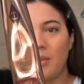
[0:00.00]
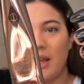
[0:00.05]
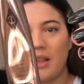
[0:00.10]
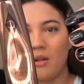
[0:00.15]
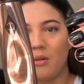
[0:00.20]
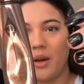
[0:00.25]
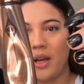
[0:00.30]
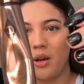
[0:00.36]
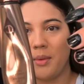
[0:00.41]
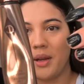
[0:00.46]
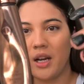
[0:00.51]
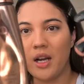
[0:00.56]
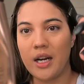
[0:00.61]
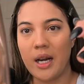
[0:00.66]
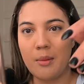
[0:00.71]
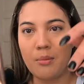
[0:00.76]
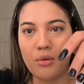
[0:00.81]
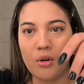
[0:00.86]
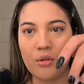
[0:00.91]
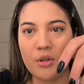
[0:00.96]
By the way, oh my God,
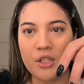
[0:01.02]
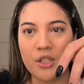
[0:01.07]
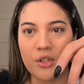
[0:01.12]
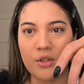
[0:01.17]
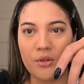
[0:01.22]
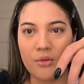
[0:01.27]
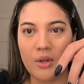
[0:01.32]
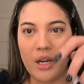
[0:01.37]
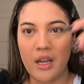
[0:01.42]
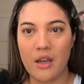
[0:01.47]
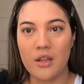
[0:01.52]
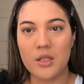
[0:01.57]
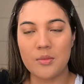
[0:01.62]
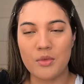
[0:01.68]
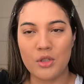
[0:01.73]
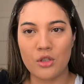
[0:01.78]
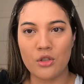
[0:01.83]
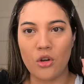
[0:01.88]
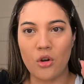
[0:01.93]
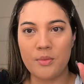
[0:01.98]
I broke 2 nails. I'm
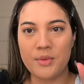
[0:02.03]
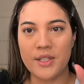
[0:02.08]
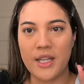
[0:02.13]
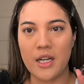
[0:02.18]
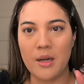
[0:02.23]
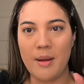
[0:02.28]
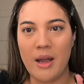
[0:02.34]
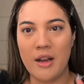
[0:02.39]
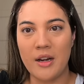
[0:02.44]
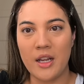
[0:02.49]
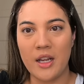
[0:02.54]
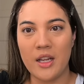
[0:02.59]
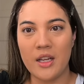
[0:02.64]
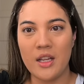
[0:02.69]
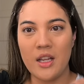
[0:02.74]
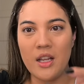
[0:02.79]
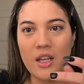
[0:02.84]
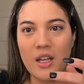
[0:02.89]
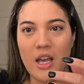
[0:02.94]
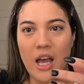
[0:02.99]
so upset about it.
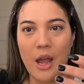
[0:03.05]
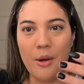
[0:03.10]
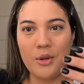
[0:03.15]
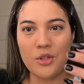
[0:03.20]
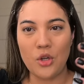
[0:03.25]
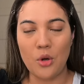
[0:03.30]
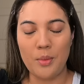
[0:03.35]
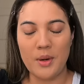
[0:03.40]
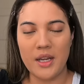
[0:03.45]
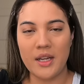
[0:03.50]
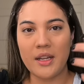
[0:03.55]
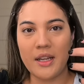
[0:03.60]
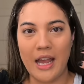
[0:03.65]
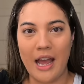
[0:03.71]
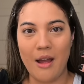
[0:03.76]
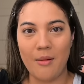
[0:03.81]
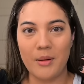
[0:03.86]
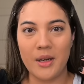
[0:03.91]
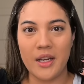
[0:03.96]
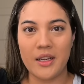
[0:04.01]
I was opening a
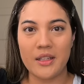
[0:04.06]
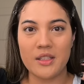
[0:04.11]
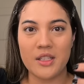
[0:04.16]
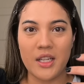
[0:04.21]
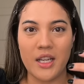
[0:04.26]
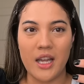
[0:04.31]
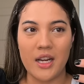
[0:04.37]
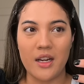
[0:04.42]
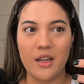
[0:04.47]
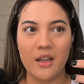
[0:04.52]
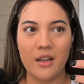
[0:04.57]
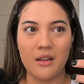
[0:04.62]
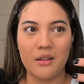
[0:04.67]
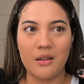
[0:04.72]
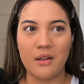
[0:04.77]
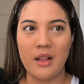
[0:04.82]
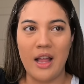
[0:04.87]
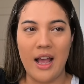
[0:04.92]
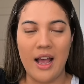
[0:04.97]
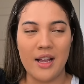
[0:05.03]
cabinet to get a
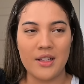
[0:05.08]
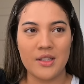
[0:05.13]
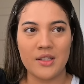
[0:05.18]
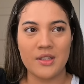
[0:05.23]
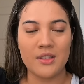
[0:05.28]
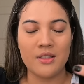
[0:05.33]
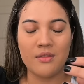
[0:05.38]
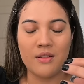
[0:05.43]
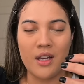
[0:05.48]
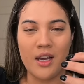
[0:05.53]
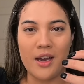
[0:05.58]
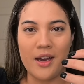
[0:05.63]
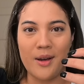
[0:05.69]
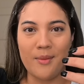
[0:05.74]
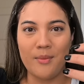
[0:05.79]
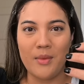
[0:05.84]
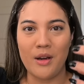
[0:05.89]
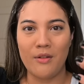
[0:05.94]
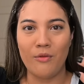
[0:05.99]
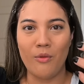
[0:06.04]
glass
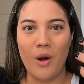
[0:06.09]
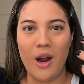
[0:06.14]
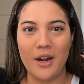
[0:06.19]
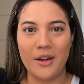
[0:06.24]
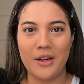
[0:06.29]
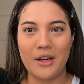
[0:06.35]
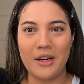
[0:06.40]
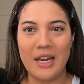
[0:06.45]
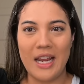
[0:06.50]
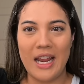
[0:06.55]
of water